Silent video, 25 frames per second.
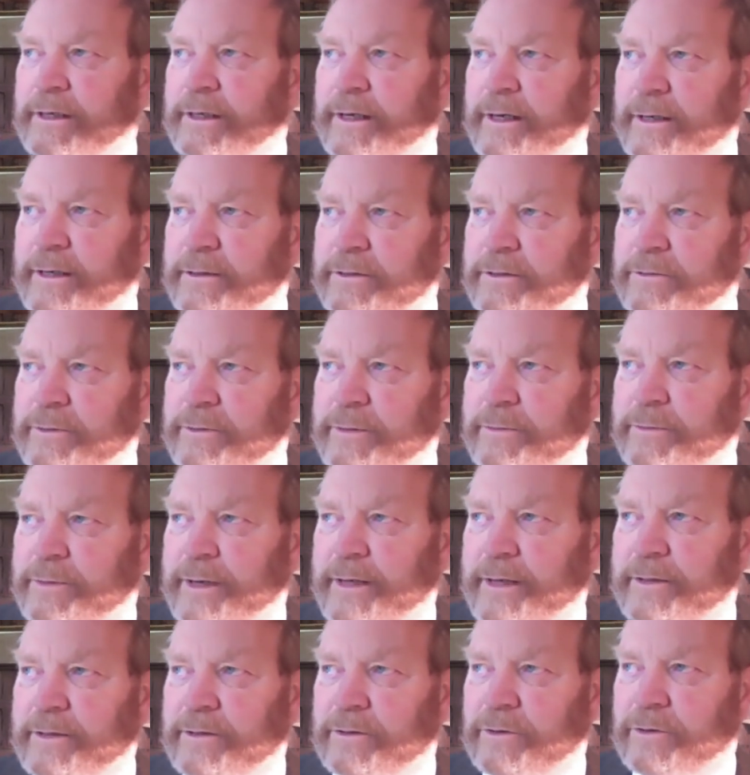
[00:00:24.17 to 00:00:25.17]
and we
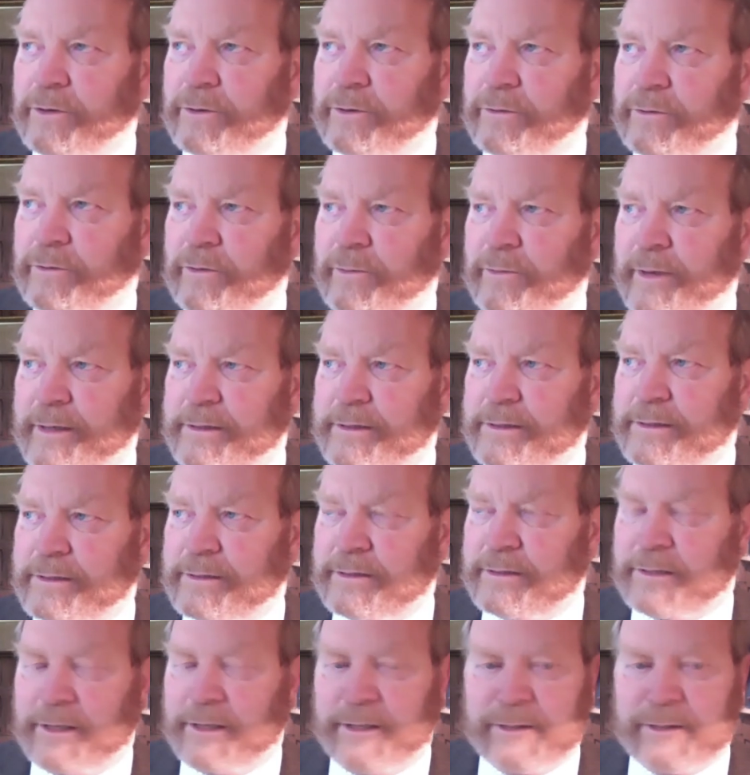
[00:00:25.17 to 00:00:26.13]
pray the Lord will bless us